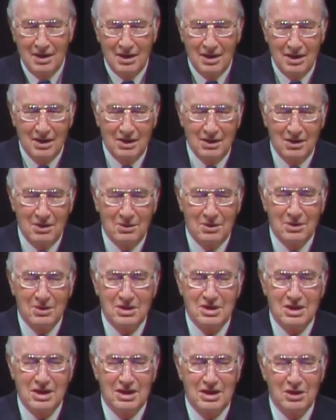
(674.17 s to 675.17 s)
And the Lord
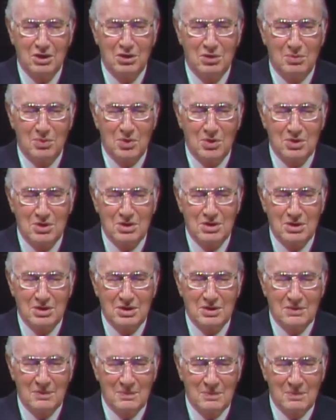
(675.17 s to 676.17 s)
said unto Moses,
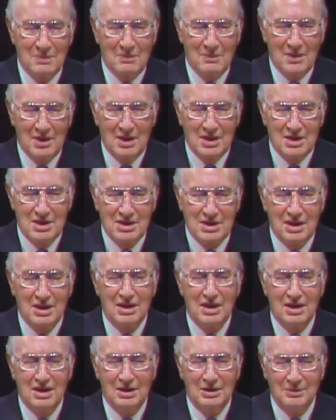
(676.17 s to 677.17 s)

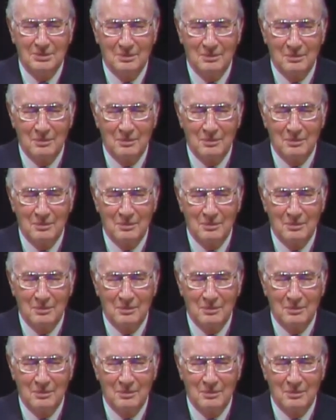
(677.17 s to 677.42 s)
saying,